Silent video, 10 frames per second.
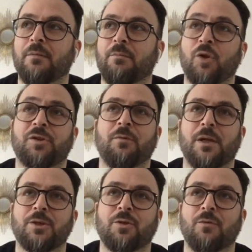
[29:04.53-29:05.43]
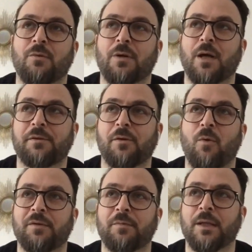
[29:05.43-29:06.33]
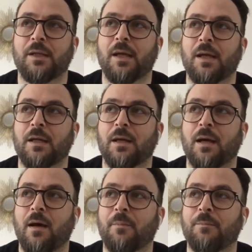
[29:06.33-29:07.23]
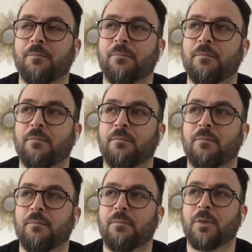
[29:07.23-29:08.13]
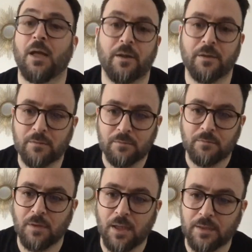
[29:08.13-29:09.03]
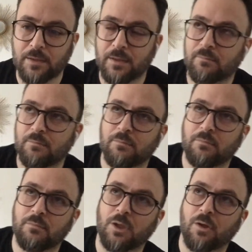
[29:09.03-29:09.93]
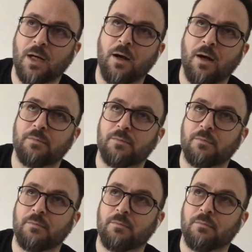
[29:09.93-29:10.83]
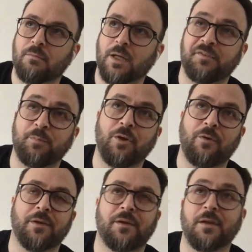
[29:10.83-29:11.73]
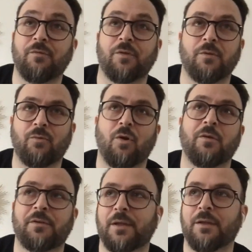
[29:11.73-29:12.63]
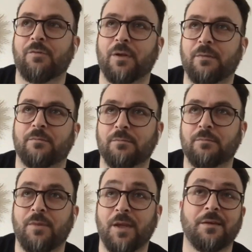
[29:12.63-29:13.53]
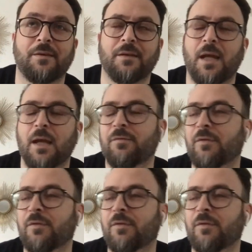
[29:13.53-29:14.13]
motivation has always been like learn and have experience in different roles and different things in life.